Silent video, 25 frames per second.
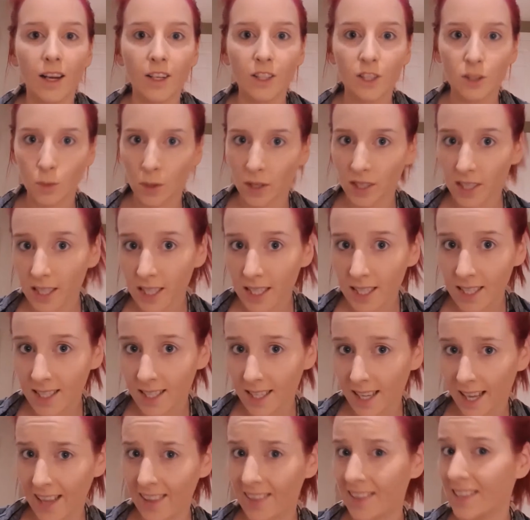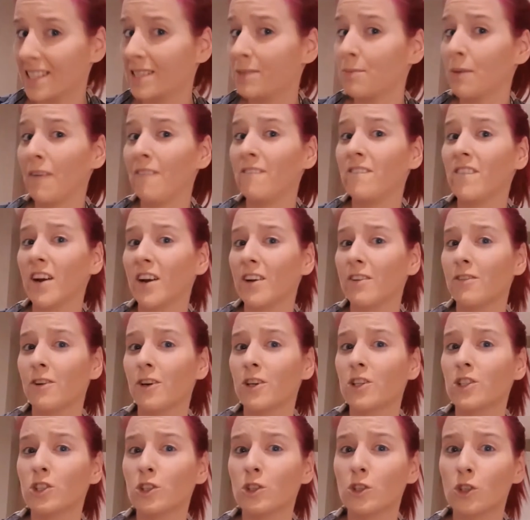I just wanted to say this is my very
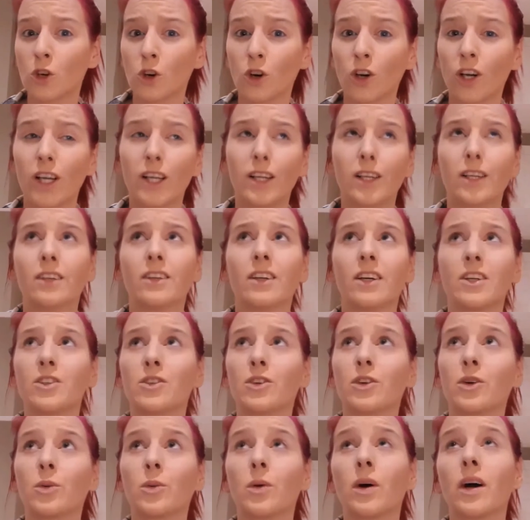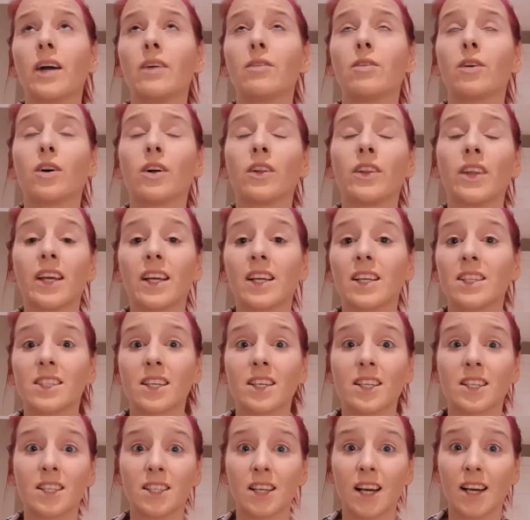first tutorial, and I don't know why of all
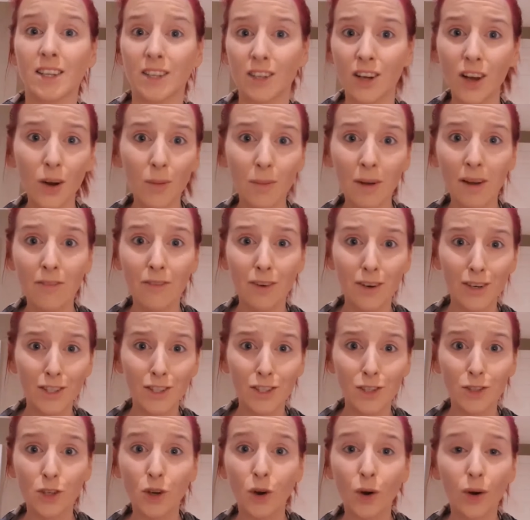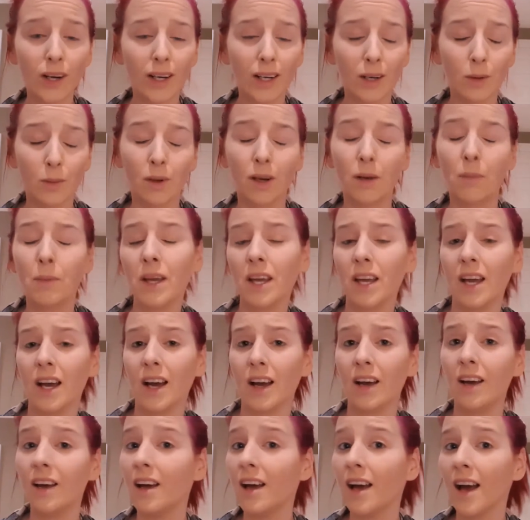things I decided, oh, my first tutorial will be
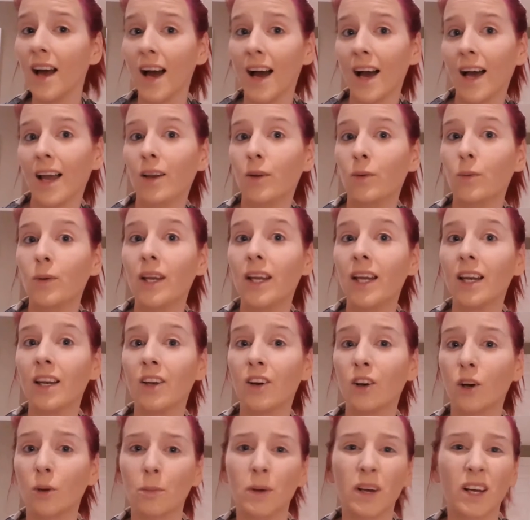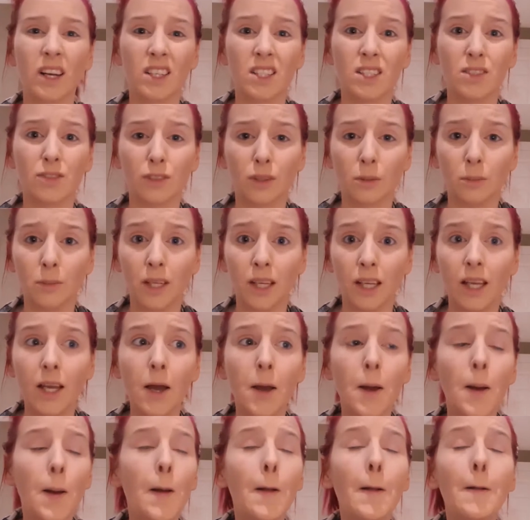a Halloween look, because for
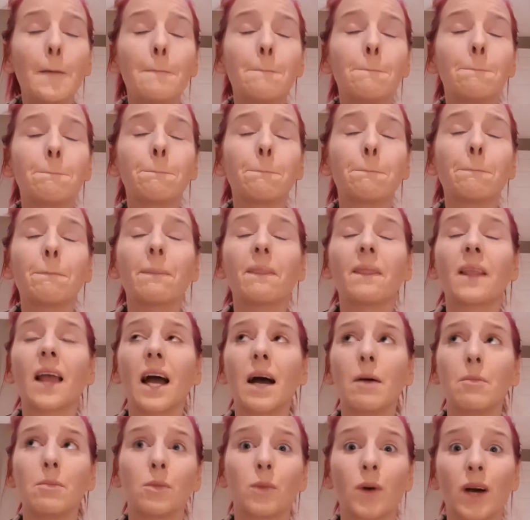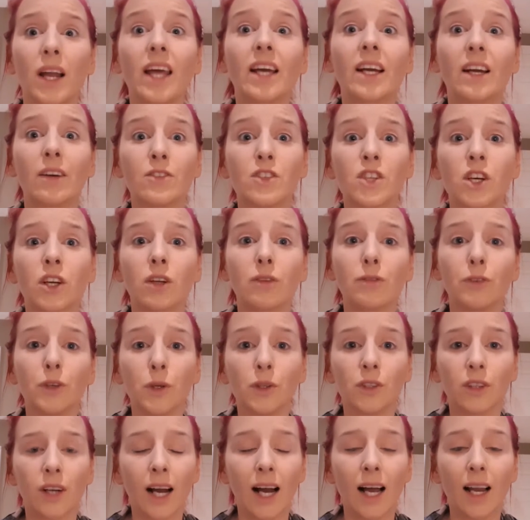me, well, like I've done a
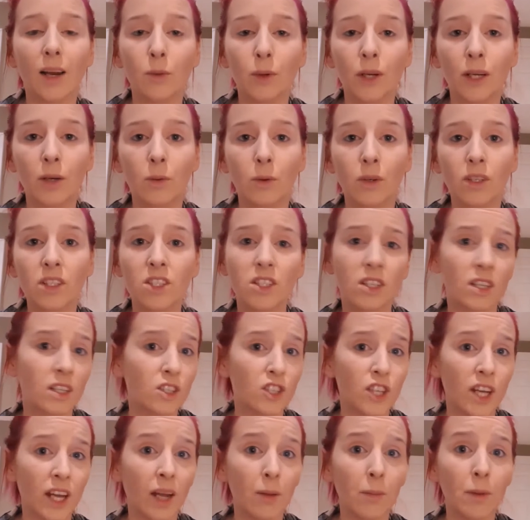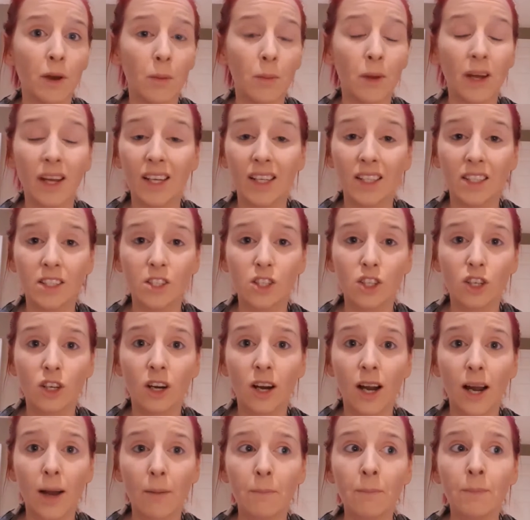few other Halloween ones, you can check them out on my
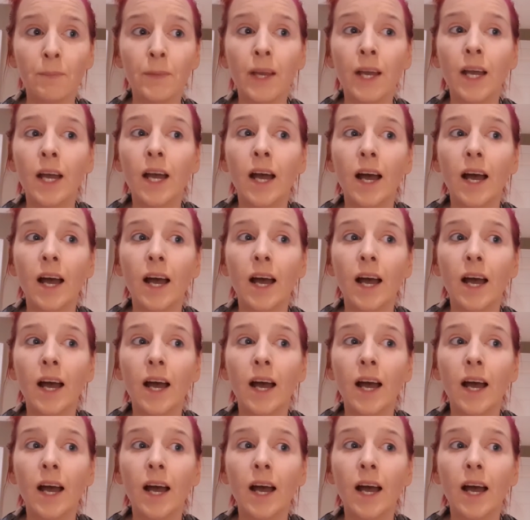Instagram,